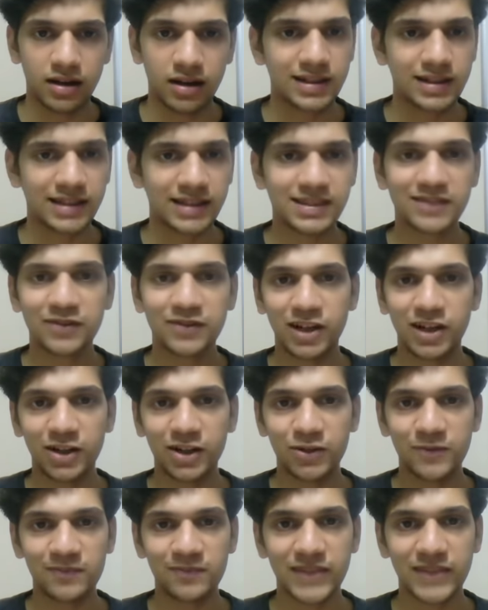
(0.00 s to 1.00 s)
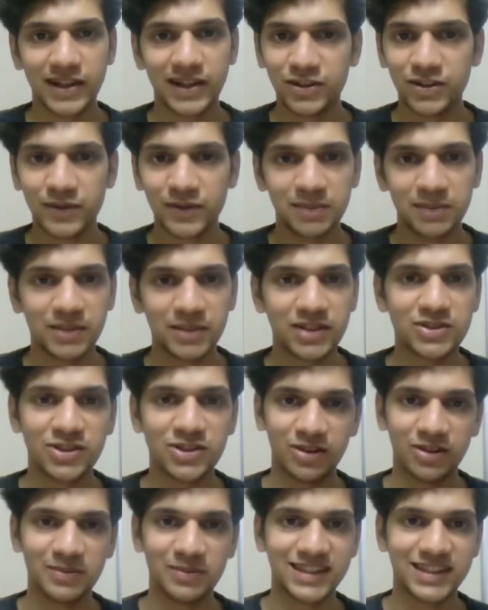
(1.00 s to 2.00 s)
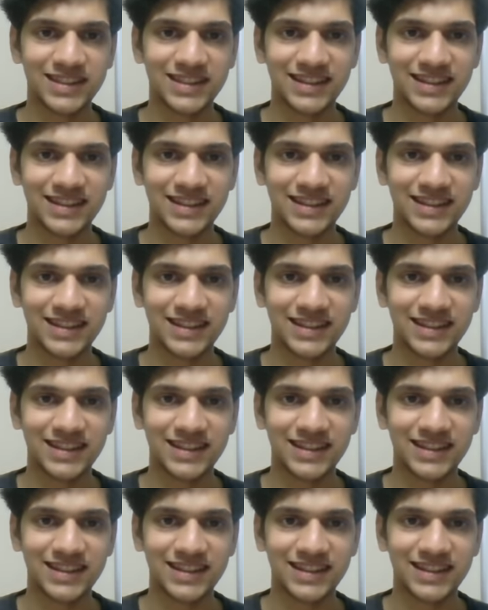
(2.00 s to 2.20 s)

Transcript: That's it for now. Thank you very much, and all the best,